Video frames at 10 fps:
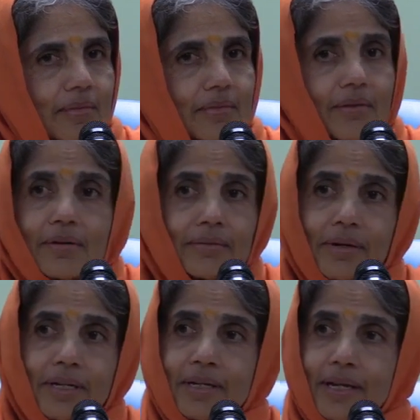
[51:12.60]
Not
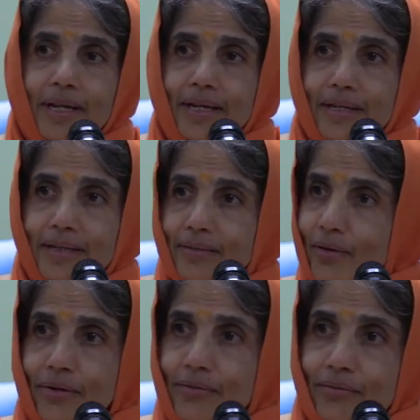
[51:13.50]
one day,
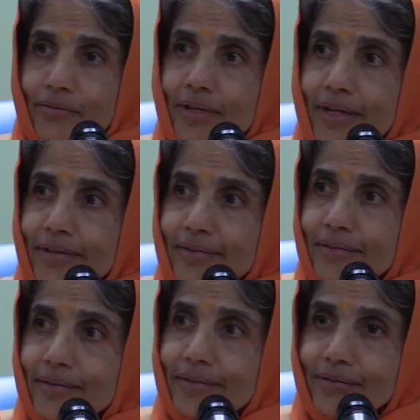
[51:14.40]
not 2
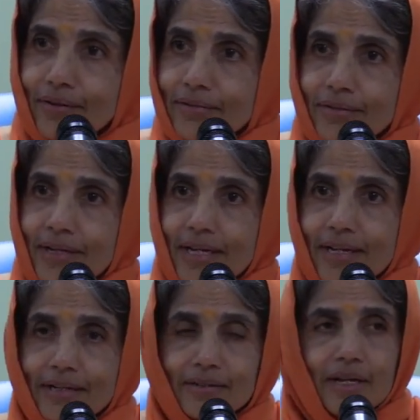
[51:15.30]
days, not 3
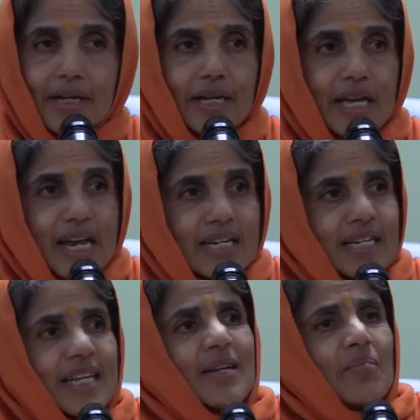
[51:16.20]
days,
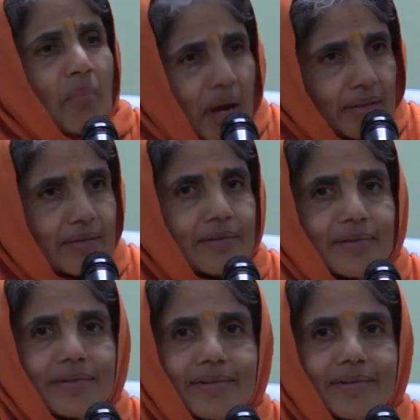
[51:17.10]
18 months.